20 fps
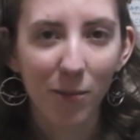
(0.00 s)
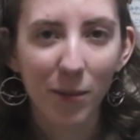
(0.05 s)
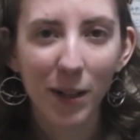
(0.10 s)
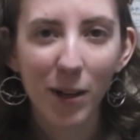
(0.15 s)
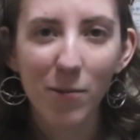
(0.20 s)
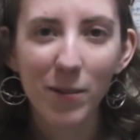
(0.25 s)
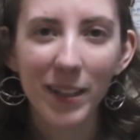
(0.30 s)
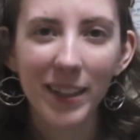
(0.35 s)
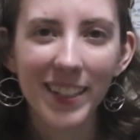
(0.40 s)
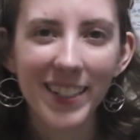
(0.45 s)
But
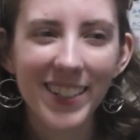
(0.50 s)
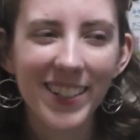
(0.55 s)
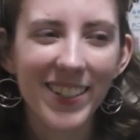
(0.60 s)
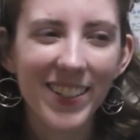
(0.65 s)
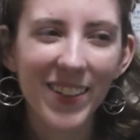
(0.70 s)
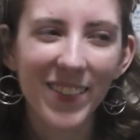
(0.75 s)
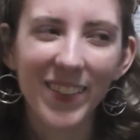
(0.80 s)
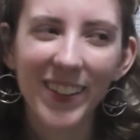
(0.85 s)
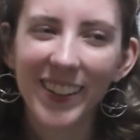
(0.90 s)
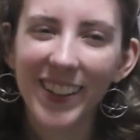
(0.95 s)
I mean, this is
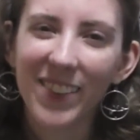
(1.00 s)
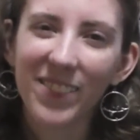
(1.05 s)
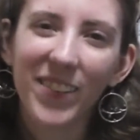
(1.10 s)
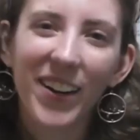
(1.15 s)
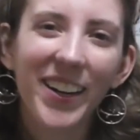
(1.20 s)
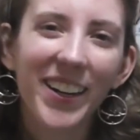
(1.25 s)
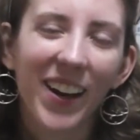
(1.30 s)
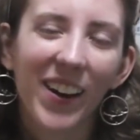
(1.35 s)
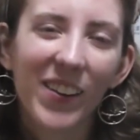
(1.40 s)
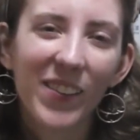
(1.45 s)
something that
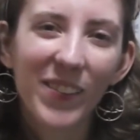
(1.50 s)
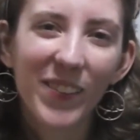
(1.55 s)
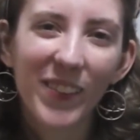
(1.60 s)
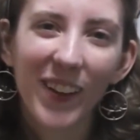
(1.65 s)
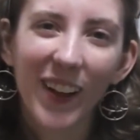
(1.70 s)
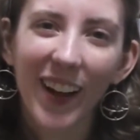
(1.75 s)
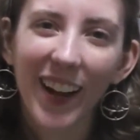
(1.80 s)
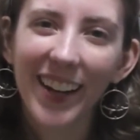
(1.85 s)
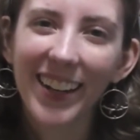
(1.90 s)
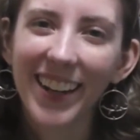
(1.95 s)
might not
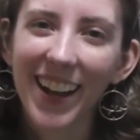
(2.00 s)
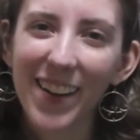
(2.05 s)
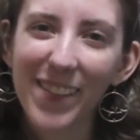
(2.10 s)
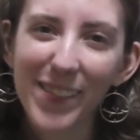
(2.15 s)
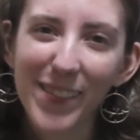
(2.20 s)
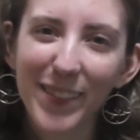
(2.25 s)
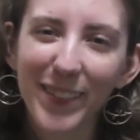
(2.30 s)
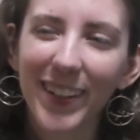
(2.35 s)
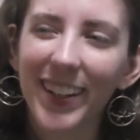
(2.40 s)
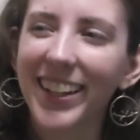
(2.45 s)
apply to
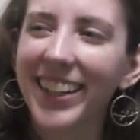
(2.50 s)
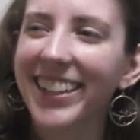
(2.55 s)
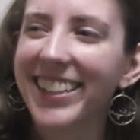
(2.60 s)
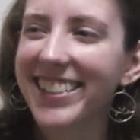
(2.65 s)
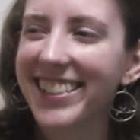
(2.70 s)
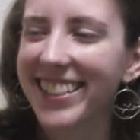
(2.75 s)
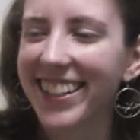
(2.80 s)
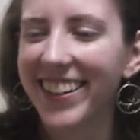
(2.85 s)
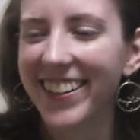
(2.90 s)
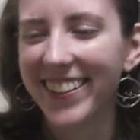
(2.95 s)
everybody,
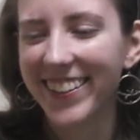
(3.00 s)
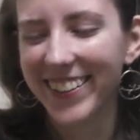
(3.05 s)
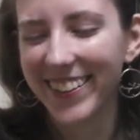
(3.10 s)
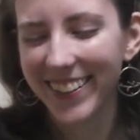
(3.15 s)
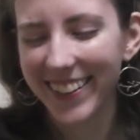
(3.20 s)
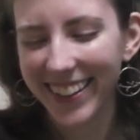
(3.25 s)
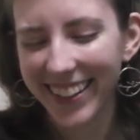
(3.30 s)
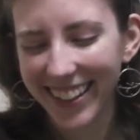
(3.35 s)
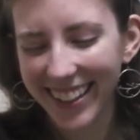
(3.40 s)
so